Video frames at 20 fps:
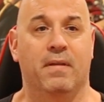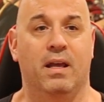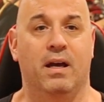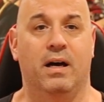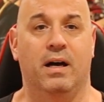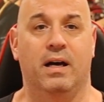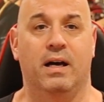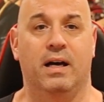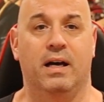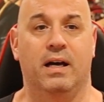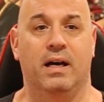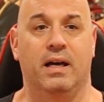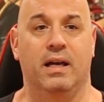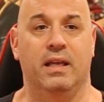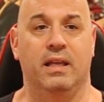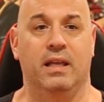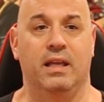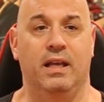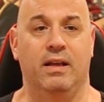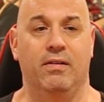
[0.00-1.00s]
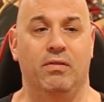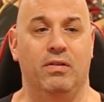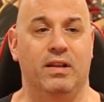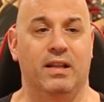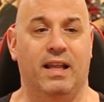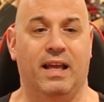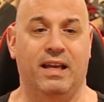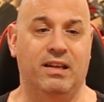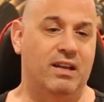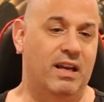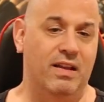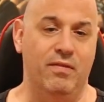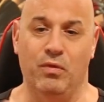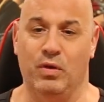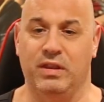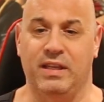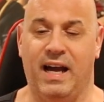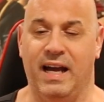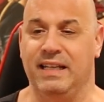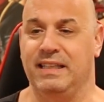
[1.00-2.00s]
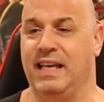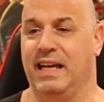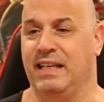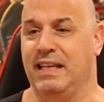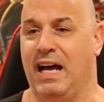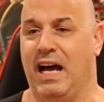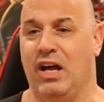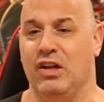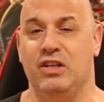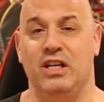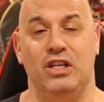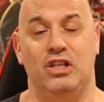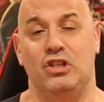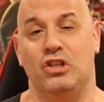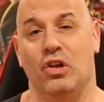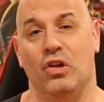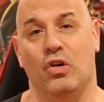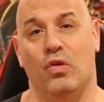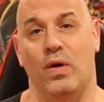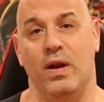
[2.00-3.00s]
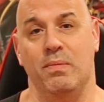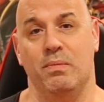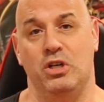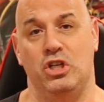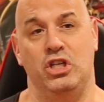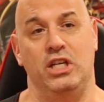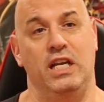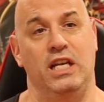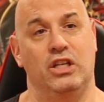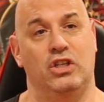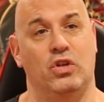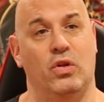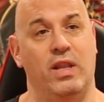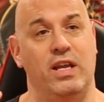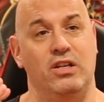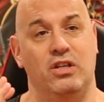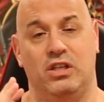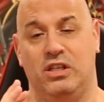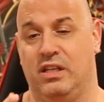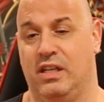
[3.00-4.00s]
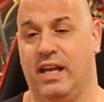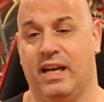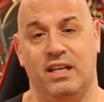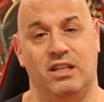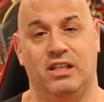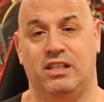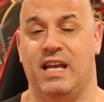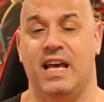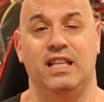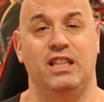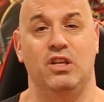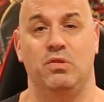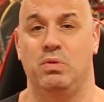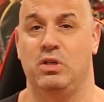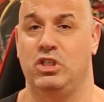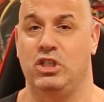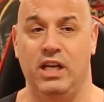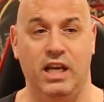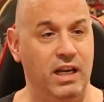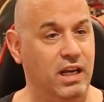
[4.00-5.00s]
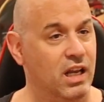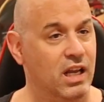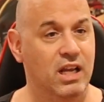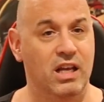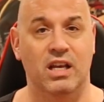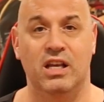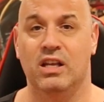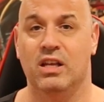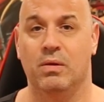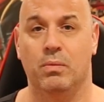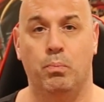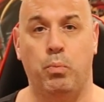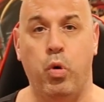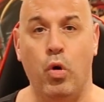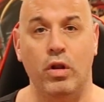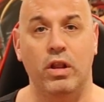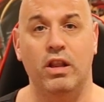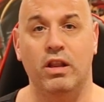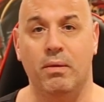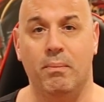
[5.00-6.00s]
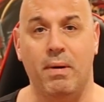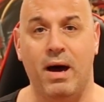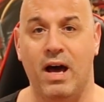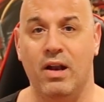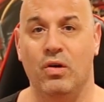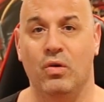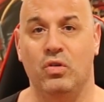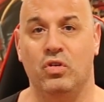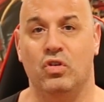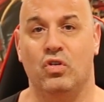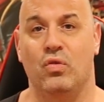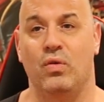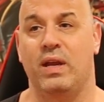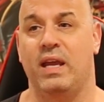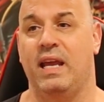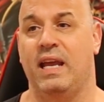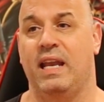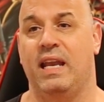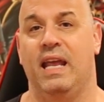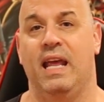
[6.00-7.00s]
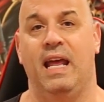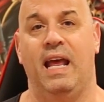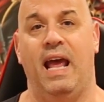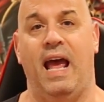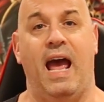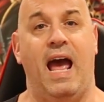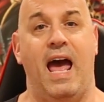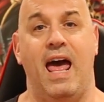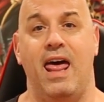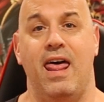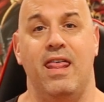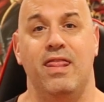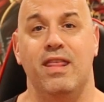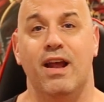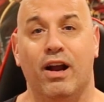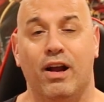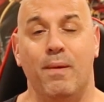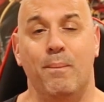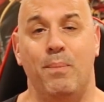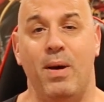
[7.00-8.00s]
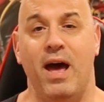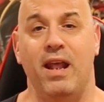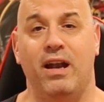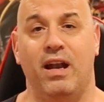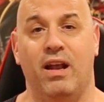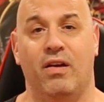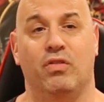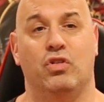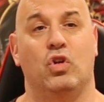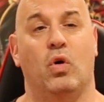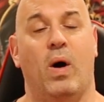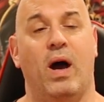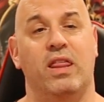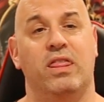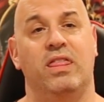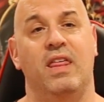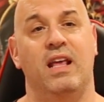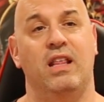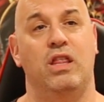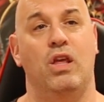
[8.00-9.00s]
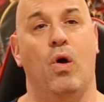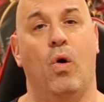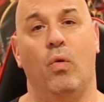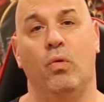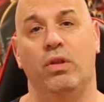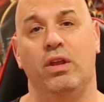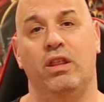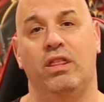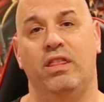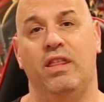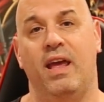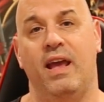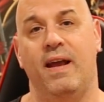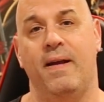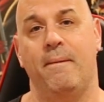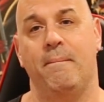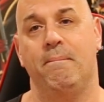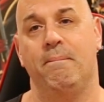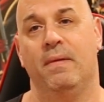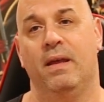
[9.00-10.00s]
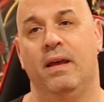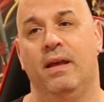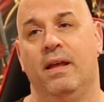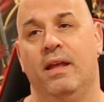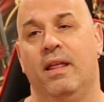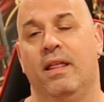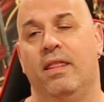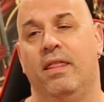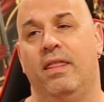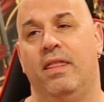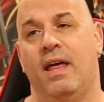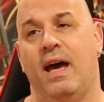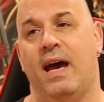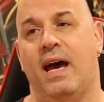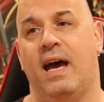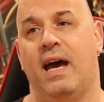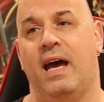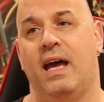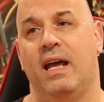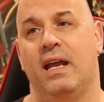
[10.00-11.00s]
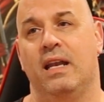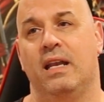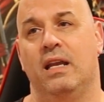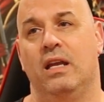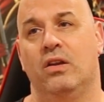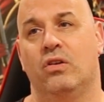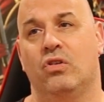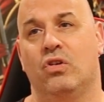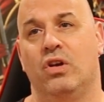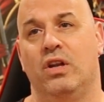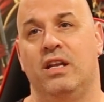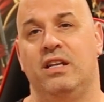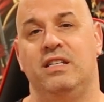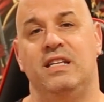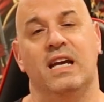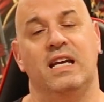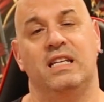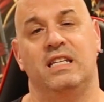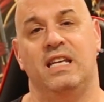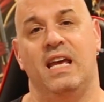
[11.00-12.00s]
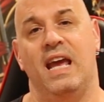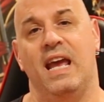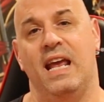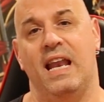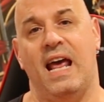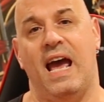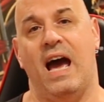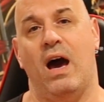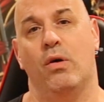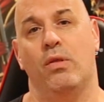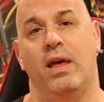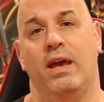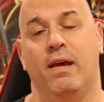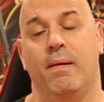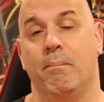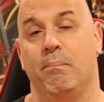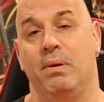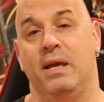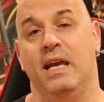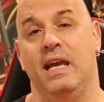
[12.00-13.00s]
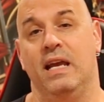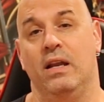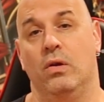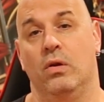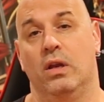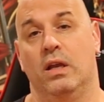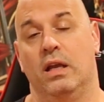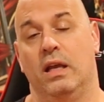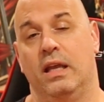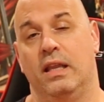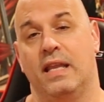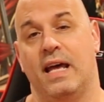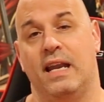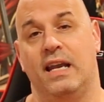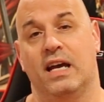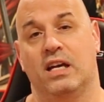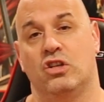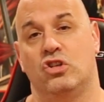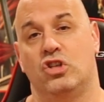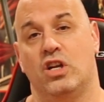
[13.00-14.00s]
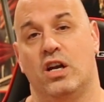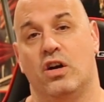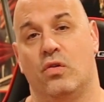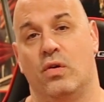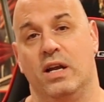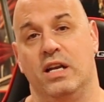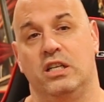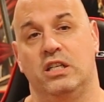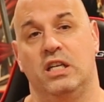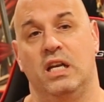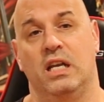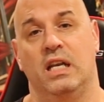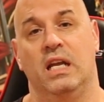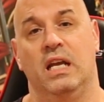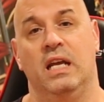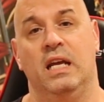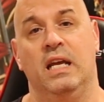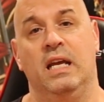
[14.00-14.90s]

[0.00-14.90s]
Uh, even, like I said, even with dying technology, it's still a great machine. So they just, like I said, take this machine, put in the mono screen, and they're competitive. So I think the only thing that is going to dictate how they compete in that next generation